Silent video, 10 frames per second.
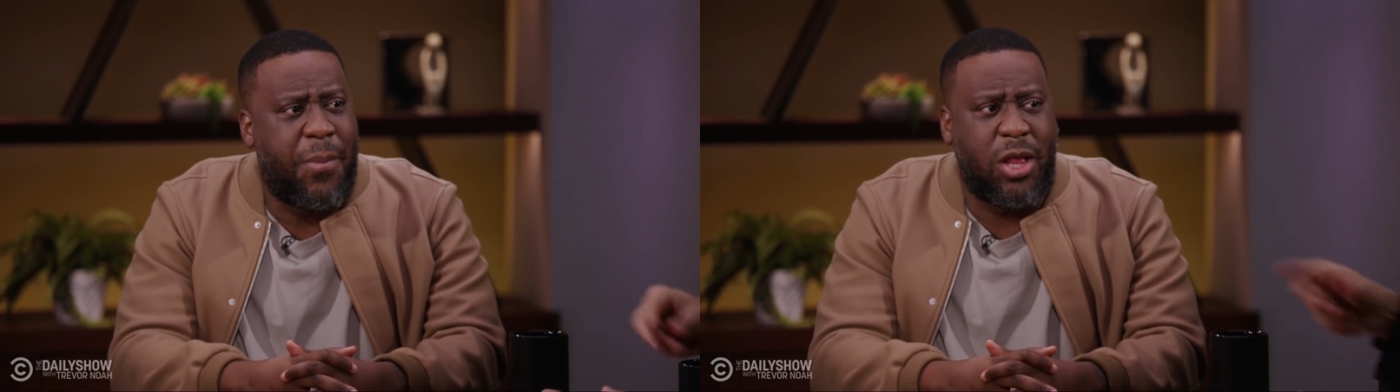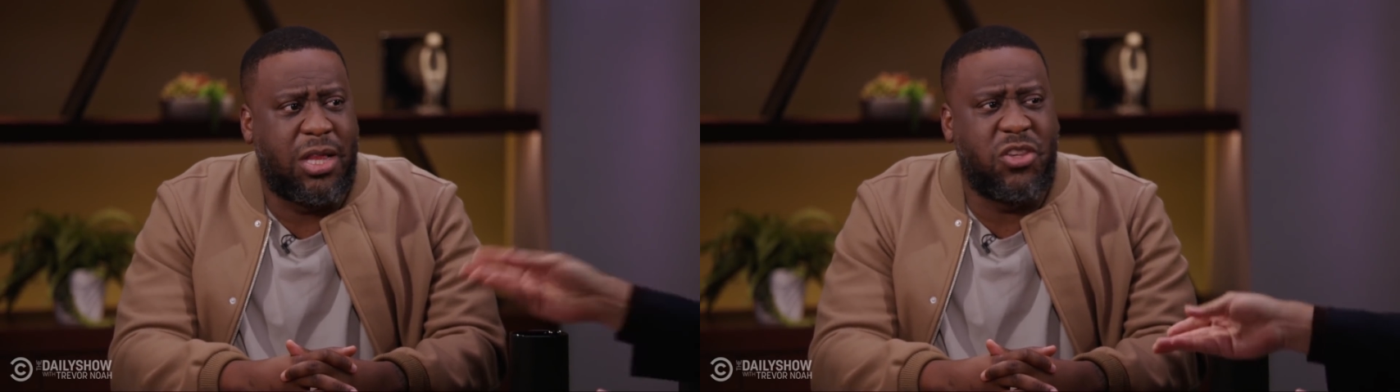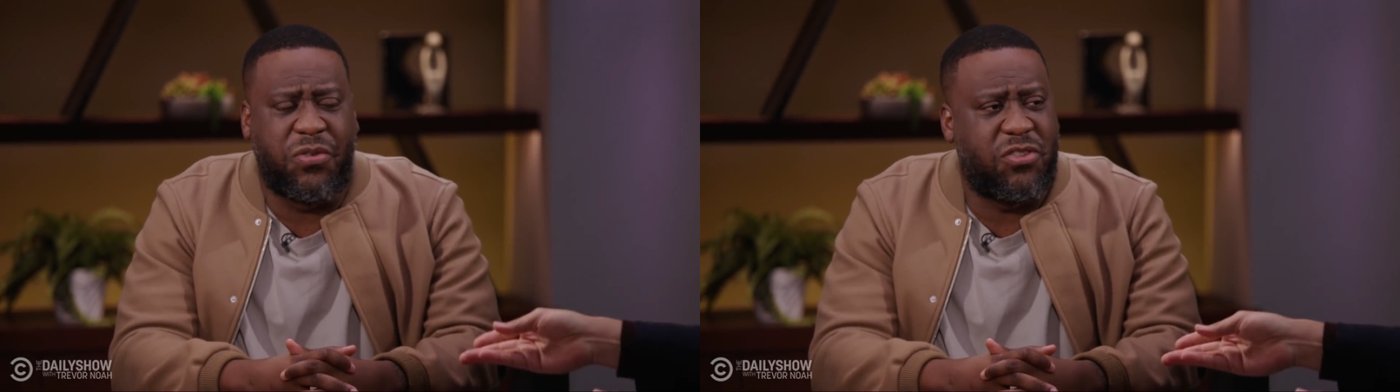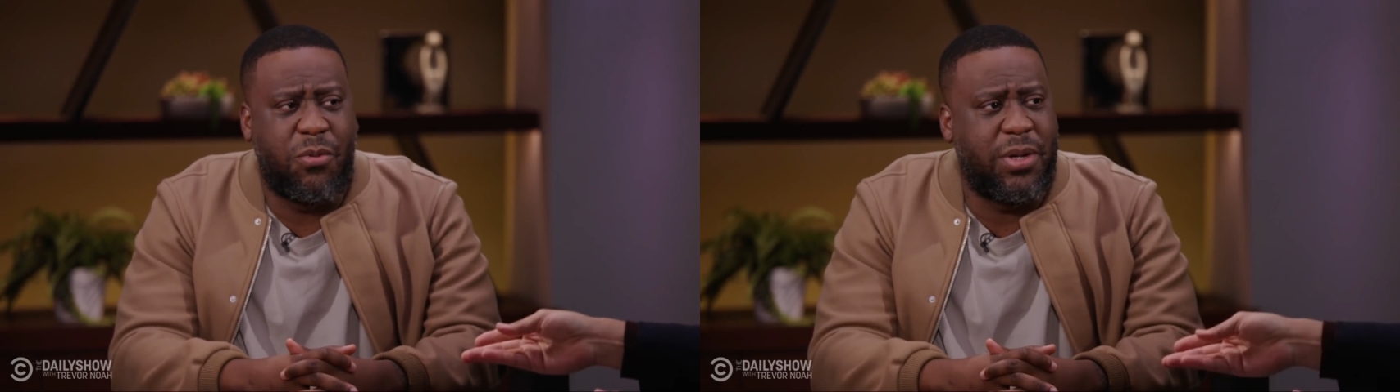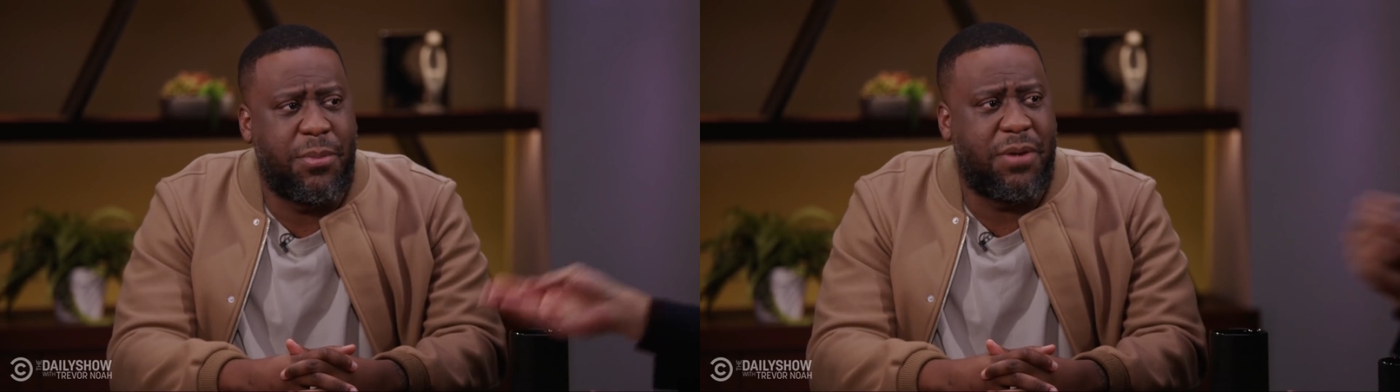given money at
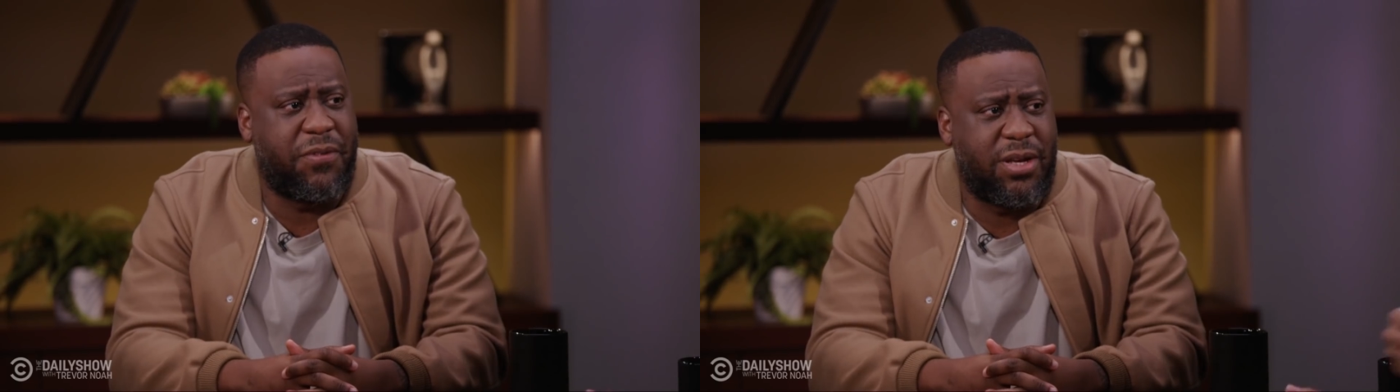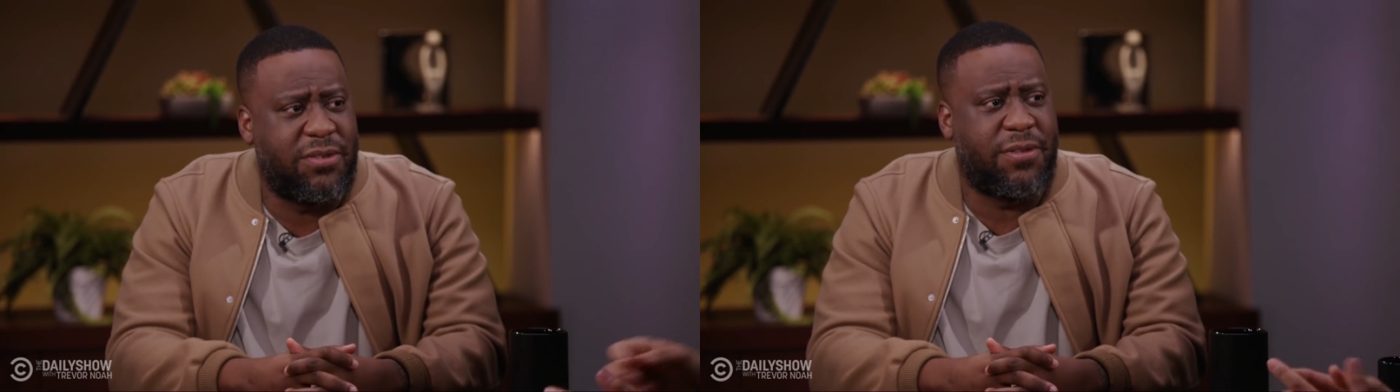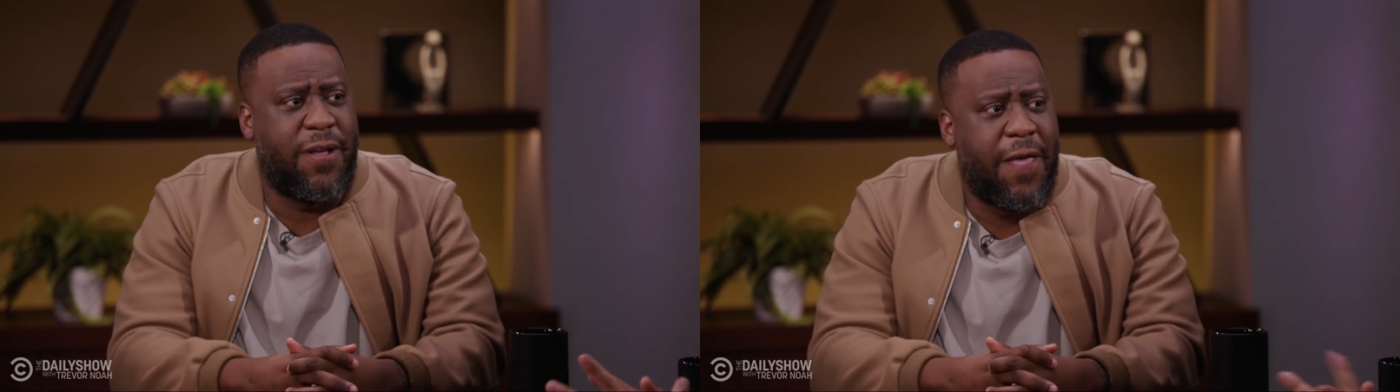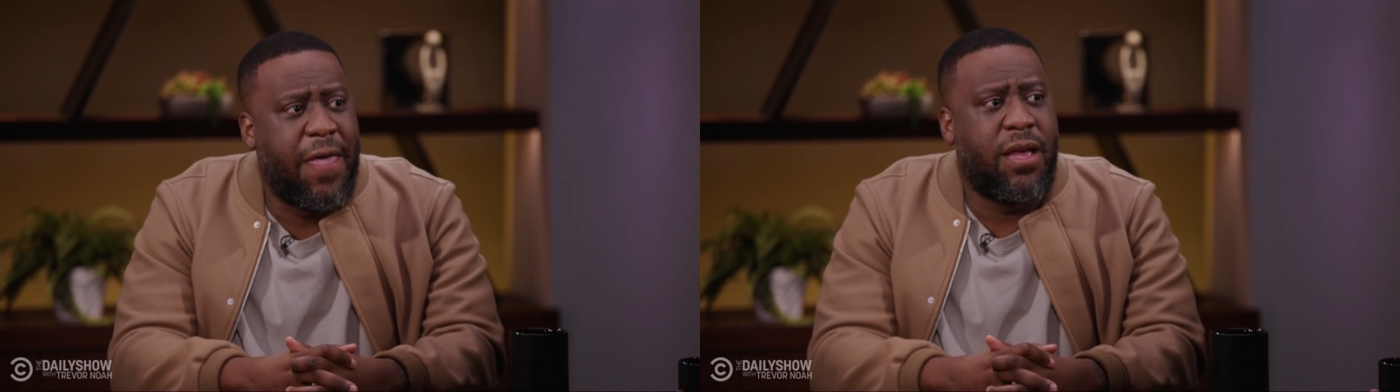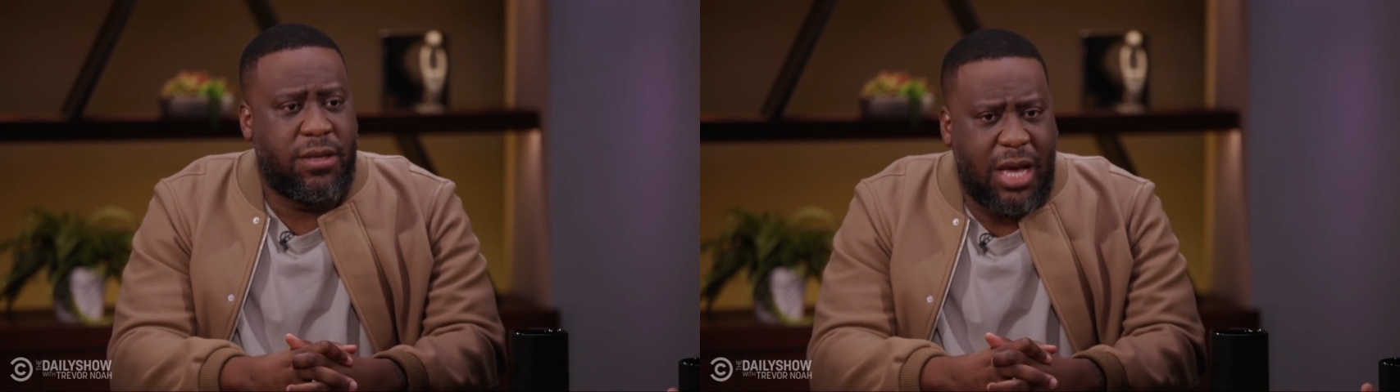church. I've never gotten money
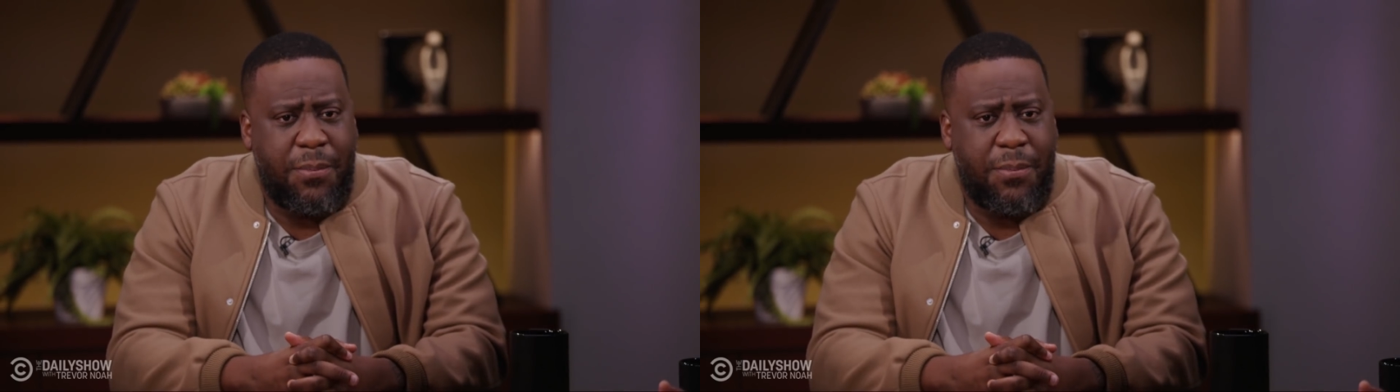from church.